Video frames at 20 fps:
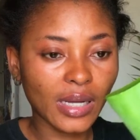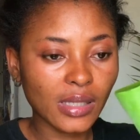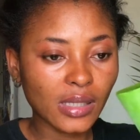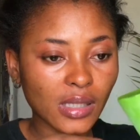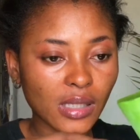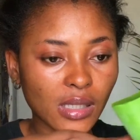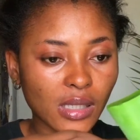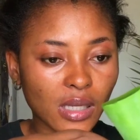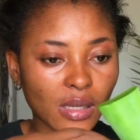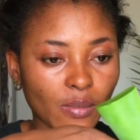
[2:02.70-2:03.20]

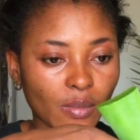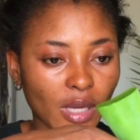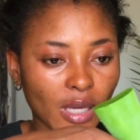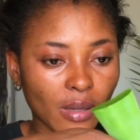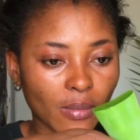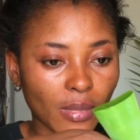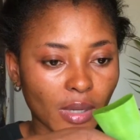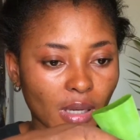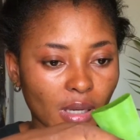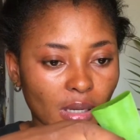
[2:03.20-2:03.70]
see
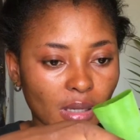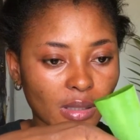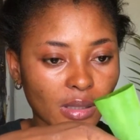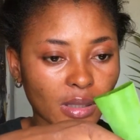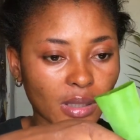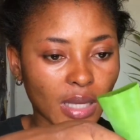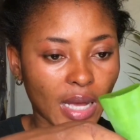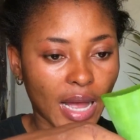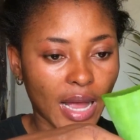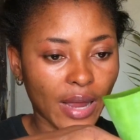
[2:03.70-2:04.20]
me,
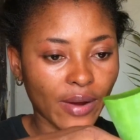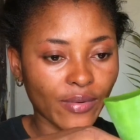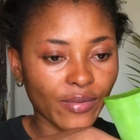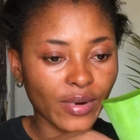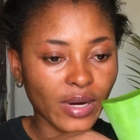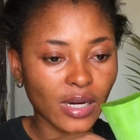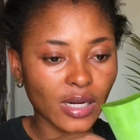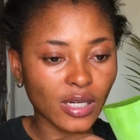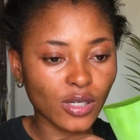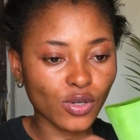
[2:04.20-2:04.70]
because I
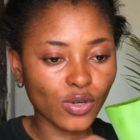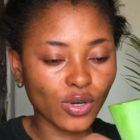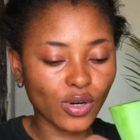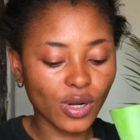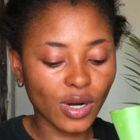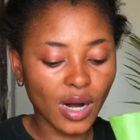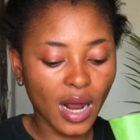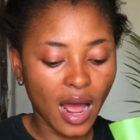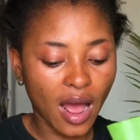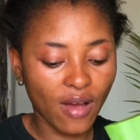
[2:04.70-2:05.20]
really do
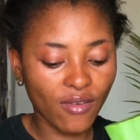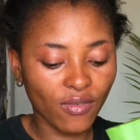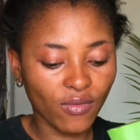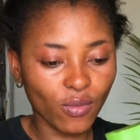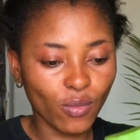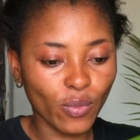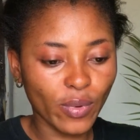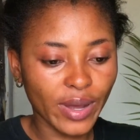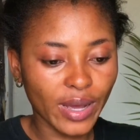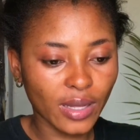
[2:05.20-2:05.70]
not have
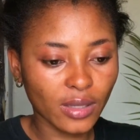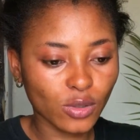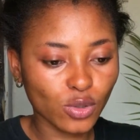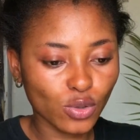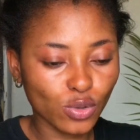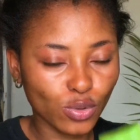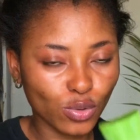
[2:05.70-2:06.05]
where